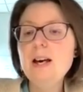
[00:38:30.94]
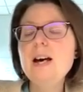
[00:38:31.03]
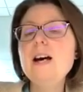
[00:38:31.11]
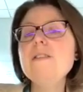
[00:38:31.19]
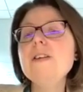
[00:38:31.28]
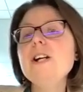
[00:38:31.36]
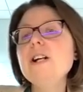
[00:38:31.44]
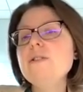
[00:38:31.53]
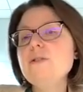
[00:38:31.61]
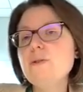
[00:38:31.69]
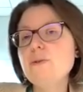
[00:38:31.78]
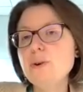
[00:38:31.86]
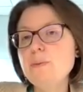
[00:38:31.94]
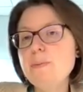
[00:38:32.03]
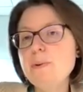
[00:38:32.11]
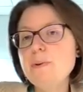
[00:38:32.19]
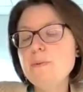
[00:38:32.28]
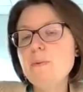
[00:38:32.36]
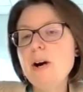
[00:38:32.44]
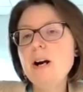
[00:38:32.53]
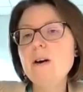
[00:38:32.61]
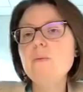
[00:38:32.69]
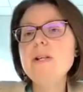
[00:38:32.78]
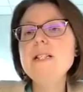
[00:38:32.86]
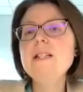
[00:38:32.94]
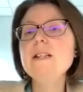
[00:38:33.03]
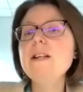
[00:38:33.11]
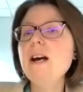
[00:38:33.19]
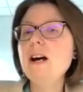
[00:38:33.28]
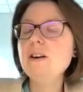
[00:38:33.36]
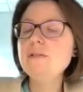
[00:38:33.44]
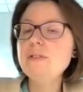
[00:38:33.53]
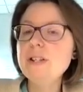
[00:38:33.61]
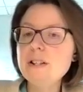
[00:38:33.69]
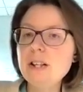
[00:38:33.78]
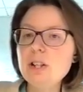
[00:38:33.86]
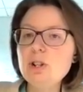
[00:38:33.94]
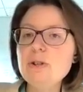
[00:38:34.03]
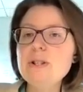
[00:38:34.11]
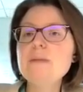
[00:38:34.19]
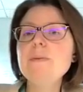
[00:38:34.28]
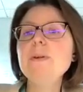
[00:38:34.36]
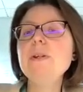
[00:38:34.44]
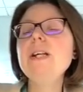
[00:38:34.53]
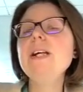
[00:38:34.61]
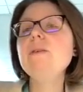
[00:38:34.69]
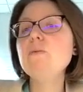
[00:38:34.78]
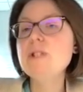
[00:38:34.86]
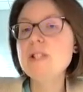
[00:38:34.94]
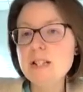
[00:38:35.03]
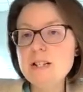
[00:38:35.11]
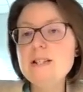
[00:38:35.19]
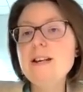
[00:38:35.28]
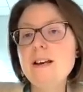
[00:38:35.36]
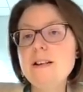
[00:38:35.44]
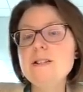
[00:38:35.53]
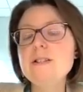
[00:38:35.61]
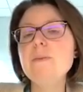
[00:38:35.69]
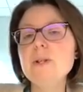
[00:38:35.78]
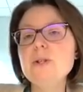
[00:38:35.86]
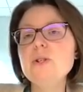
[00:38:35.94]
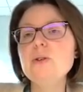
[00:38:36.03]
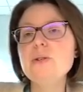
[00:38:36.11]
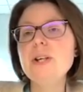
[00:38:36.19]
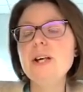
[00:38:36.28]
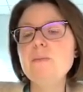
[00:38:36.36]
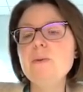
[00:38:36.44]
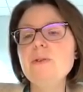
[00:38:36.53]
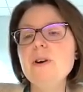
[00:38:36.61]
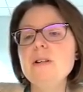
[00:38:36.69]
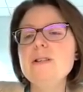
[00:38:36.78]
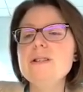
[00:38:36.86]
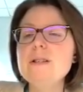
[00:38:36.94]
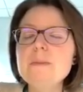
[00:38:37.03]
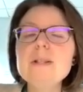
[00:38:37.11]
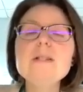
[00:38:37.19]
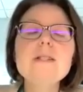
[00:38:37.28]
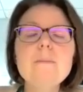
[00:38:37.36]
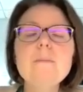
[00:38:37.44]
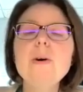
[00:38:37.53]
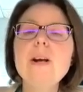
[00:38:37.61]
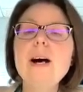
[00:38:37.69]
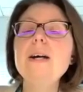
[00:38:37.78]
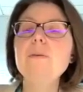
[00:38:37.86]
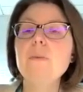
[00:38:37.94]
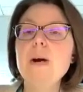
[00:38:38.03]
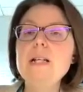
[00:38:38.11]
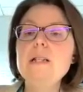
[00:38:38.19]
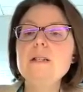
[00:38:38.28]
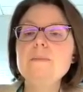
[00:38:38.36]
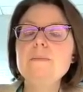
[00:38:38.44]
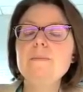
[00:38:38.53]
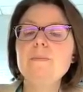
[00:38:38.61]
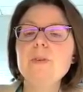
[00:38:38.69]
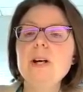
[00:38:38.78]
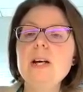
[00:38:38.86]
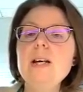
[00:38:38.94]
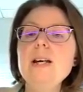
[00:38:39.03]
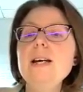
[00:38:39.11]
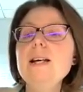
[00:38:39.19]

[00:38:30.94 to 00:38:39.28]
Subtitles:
And then another group where we did have intellectual disability and it did tend to be associated with autism at somewhat high rates. Okay.